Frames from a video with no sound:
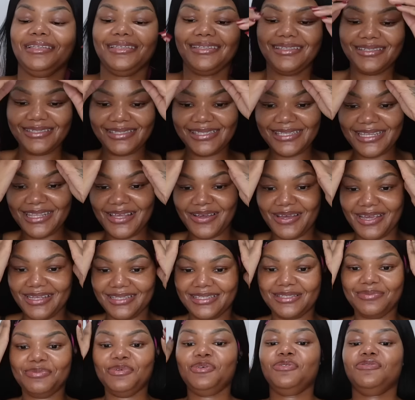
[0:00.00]
do you see how
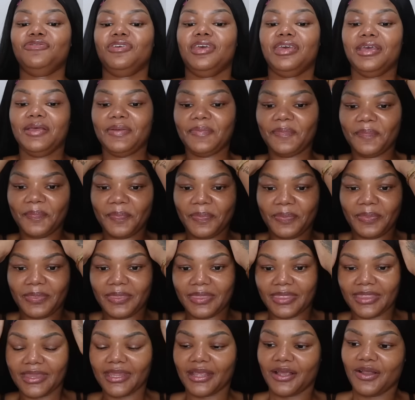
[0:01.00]
it's moving?
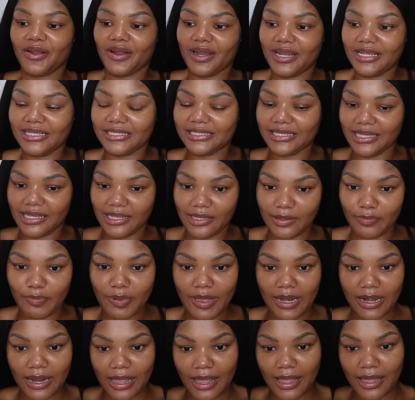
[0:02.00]
Crazy.
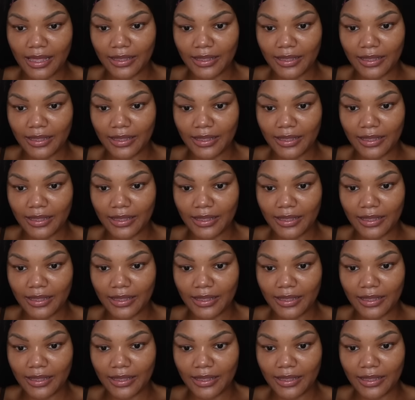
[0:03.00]
But